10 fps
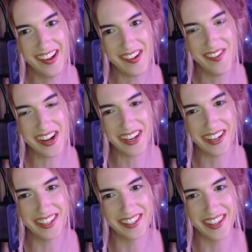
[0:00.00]
What
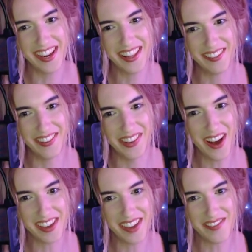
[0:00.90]
can I say that will
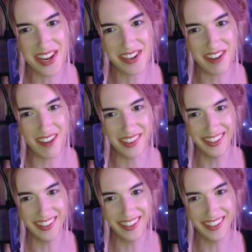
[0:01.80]
not get me in trouble?